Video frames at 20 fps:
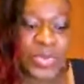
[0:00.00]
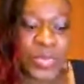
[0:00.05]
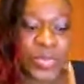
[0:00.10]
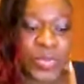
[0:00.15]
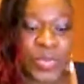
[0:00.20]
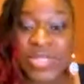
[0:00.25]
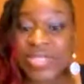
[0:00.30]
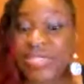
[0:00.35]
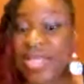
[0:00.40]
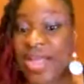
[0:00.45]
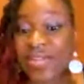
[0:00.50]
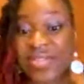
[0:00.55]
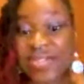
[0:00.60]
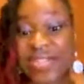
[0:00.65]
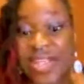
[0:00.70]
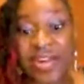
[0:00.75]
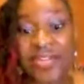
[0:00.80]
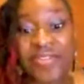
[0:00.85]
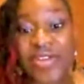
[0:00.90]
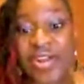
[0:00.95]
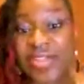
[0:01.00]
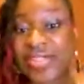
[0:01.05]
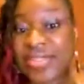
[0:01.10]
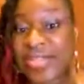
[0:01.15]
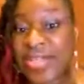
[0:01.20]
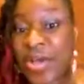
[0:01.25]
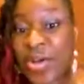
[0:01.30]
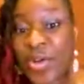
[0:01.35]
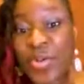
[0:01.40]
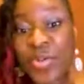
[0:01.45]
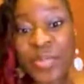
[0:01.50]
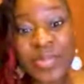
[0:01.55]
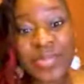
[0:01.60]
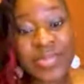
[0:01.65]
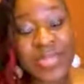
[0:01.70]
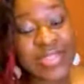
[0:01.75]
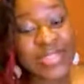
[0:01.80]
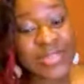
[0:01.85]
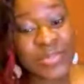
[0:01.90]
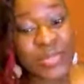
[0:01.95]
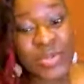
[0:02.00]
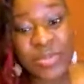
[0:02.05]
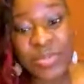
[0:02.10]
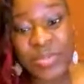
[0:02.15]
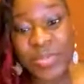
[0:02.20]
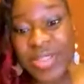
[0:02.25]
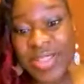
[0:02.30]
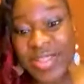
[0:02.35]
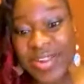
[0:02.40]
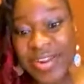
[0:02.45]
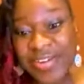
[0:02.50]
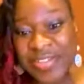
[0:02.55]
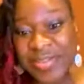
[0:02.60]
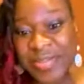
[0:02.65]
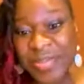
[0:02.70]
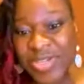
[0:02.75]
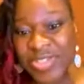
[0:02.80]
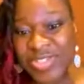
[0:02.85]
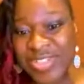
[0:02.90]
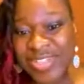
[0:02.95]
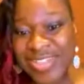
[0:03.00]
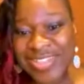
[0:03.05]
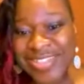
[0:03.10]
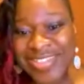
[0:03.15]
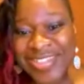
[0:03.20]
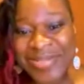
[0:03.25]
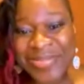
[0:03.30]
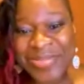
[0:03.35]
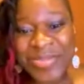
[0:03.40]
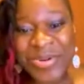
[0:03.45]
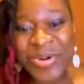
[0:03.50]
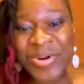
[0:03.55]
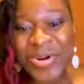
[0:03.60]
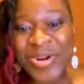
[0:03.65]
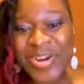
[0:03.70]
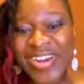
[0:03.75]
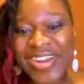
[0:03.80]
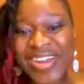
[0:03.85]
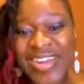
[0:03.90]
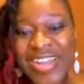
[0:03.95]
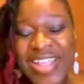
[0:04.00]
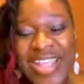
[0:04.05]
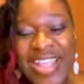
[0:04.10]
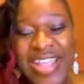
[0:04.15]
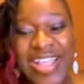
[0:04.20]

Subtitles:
what's outside of our scope, that's when we get our specialists on board,